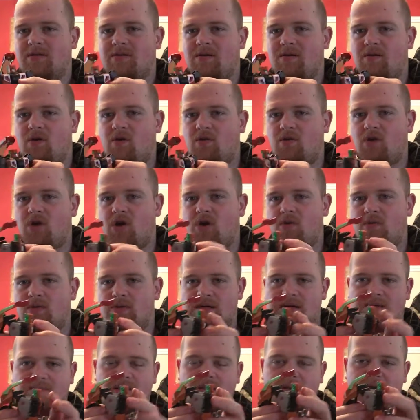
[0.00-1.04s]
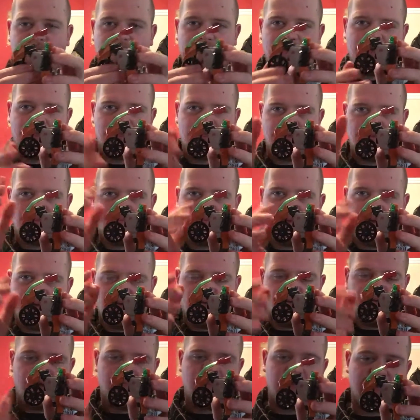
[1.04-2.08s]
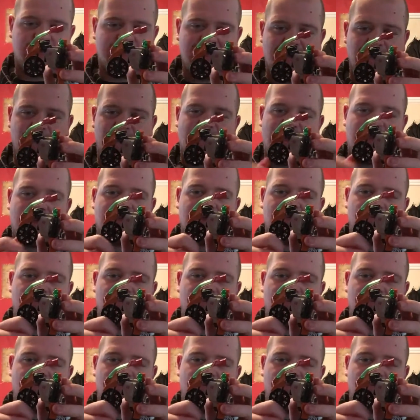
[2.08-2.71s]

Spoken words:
Although, admittedly, there's quite a bit of back